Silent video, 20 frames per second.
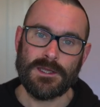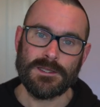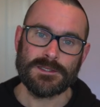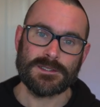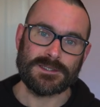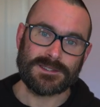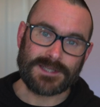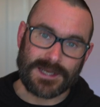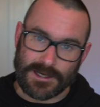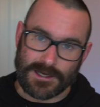
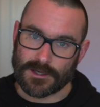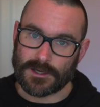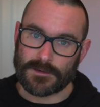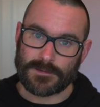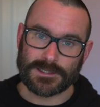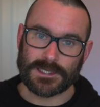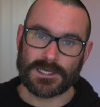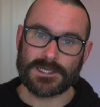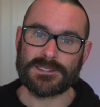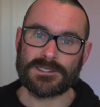to
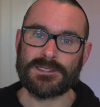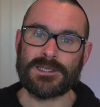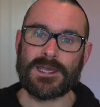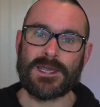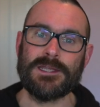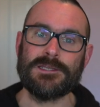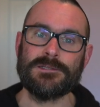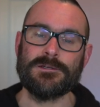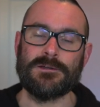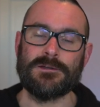denormalize the
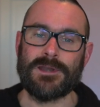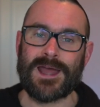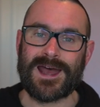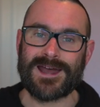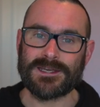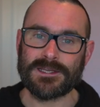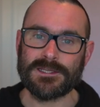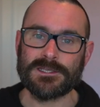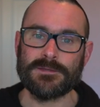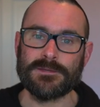data and
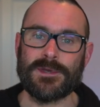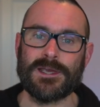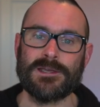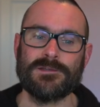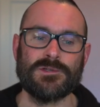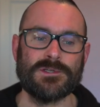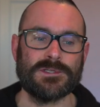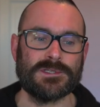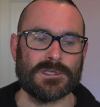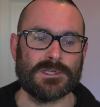add in some
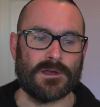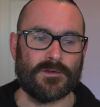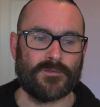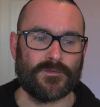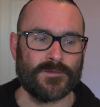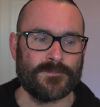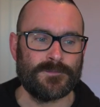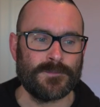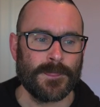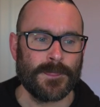extra
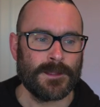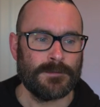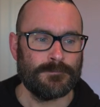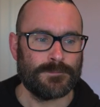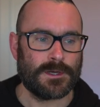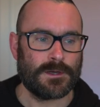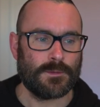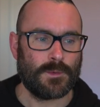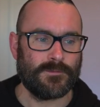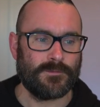stuff.
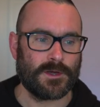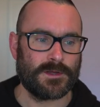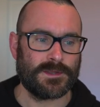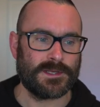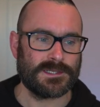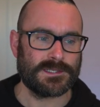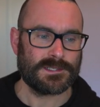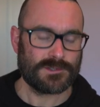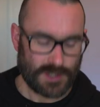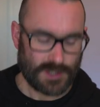But we've got
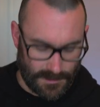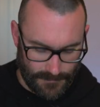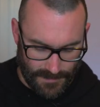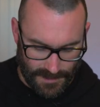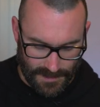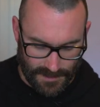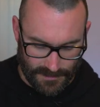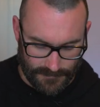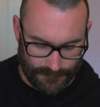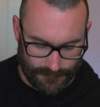this stream
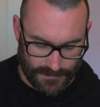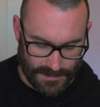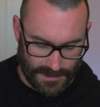here.